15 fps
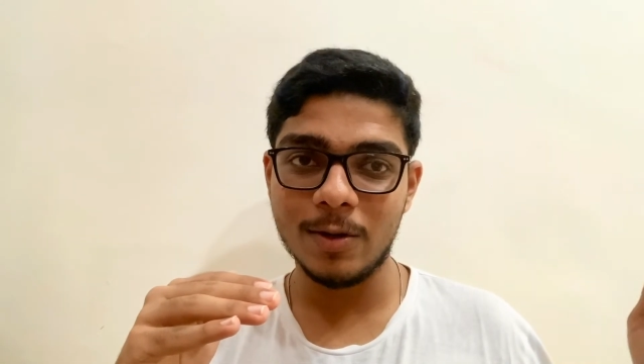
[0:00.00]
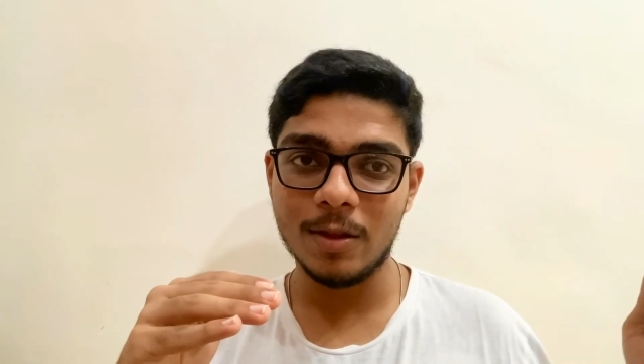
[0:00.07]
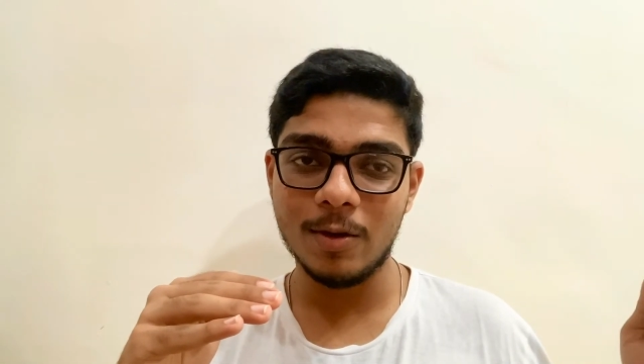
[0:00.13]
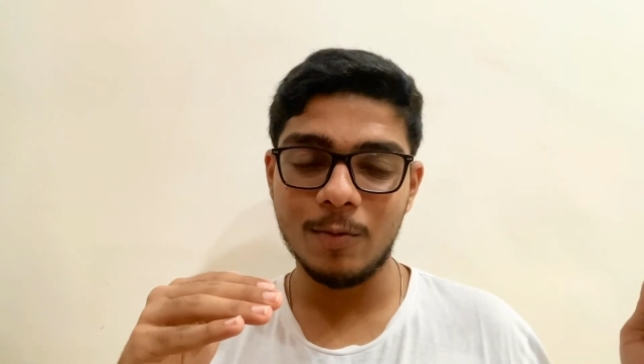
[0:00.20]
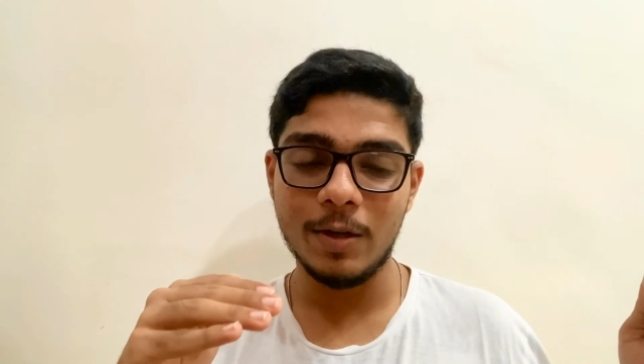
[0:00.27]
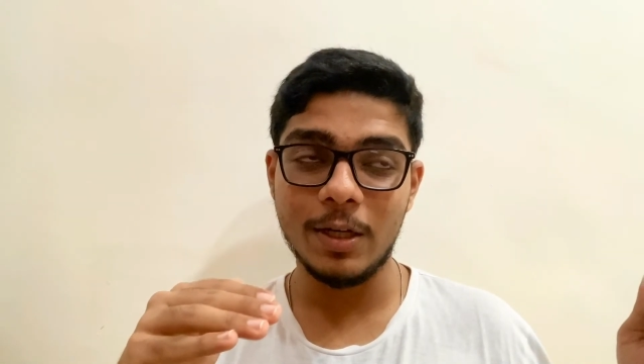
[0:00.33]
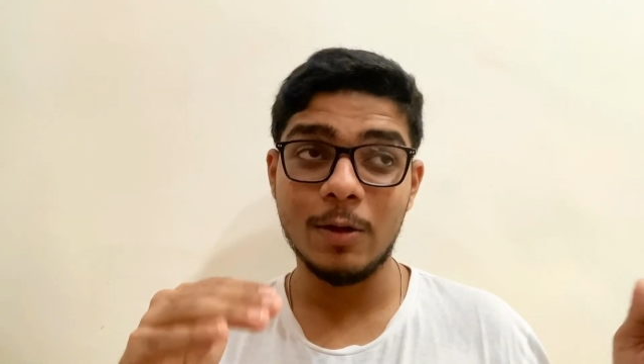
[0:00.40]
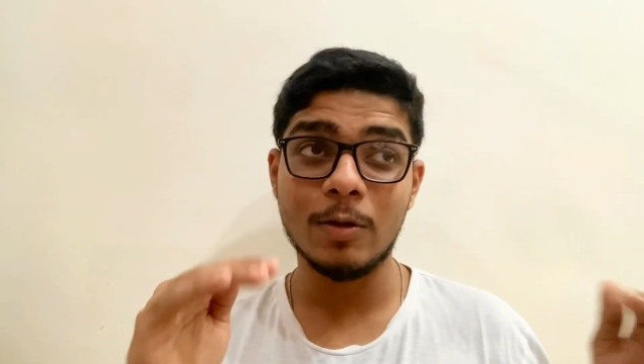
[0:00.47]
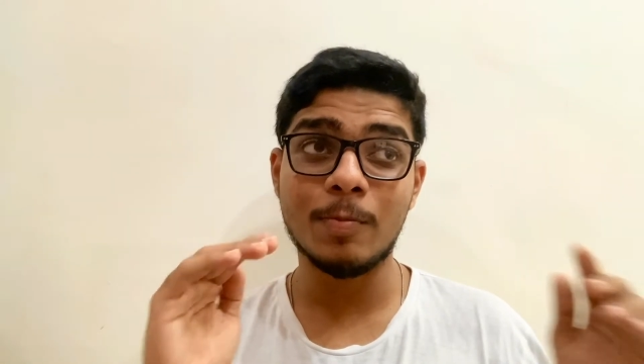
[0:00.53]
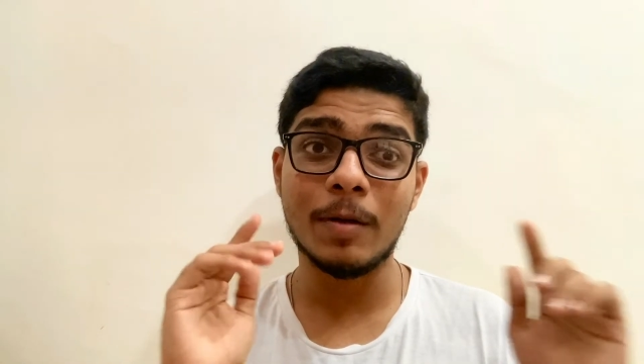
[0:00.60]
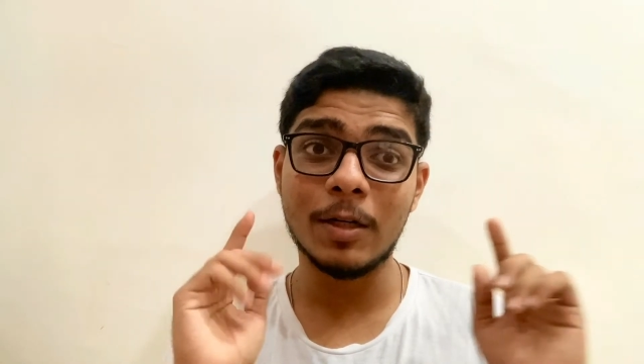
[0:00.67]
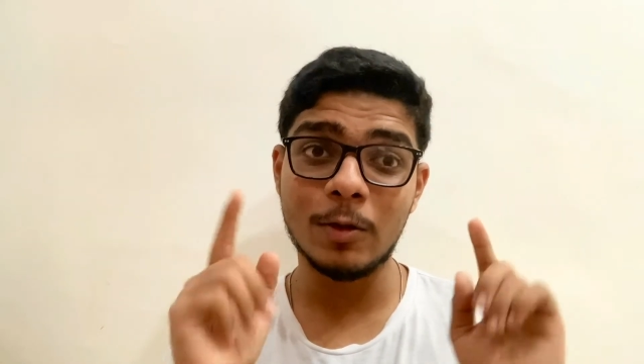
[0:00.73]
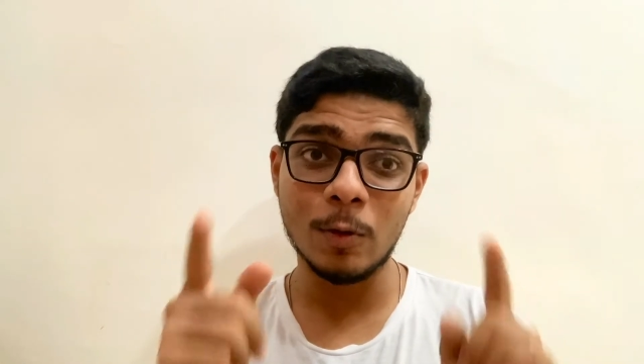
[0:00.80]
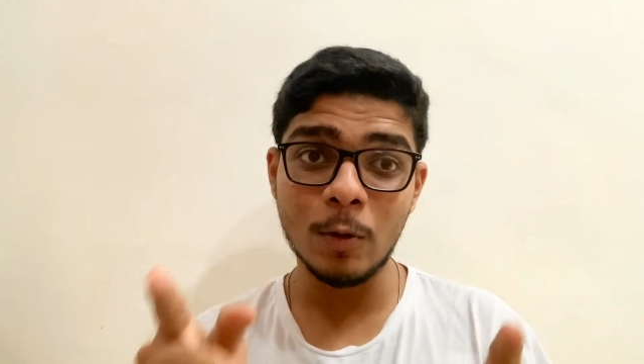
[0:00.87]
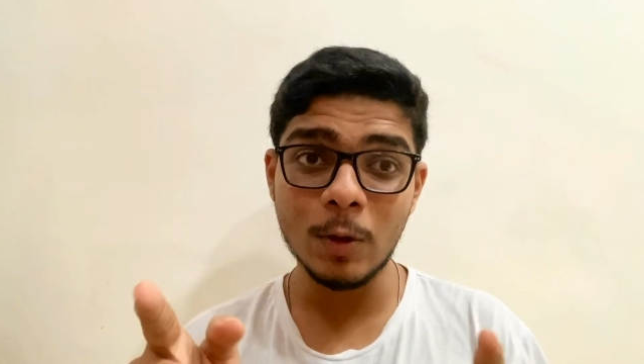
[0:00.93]
on the videos, but
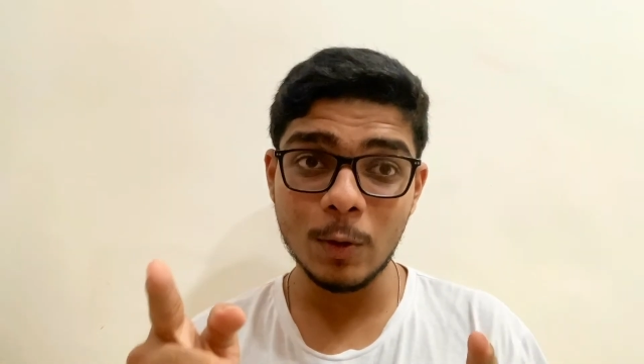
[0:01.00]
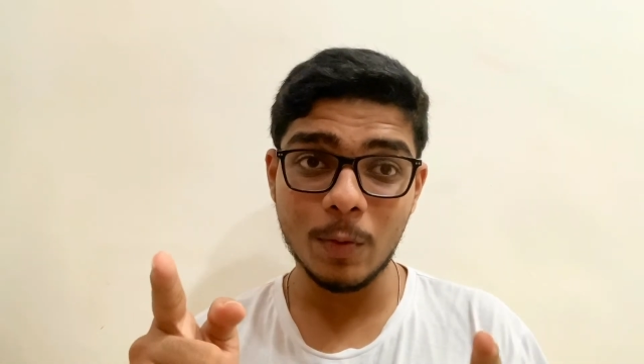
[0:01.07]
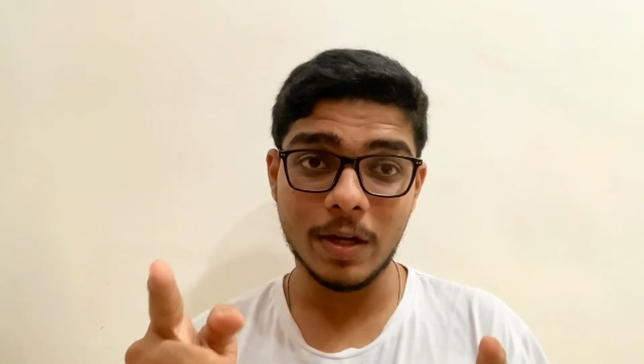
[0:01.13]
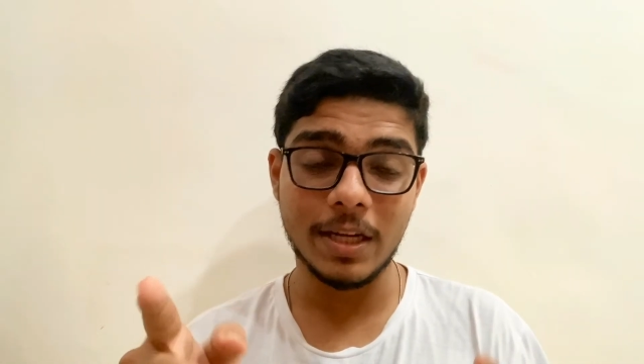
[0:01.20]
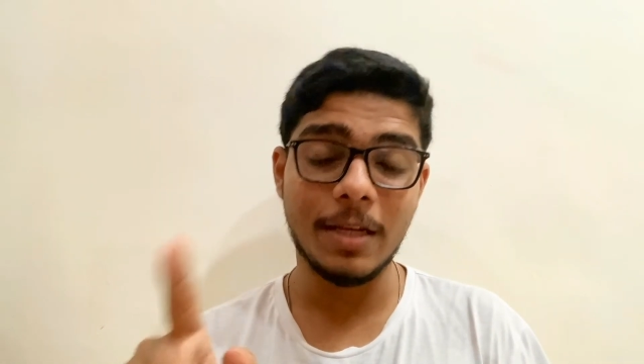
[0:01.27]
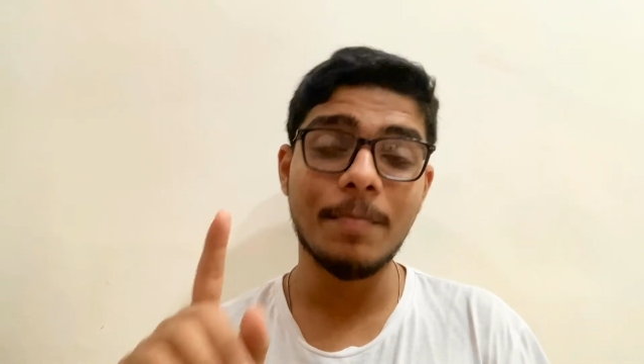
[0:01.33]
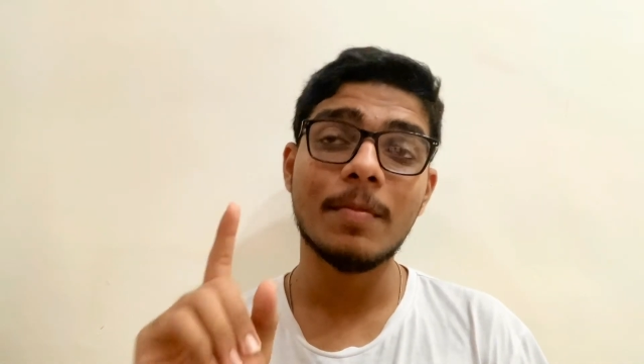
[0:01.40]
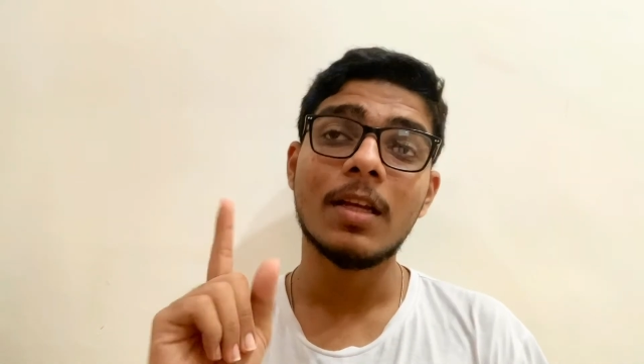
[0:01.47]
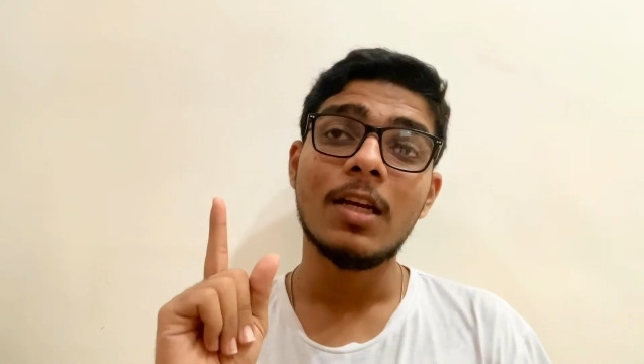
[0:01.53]
don't worry,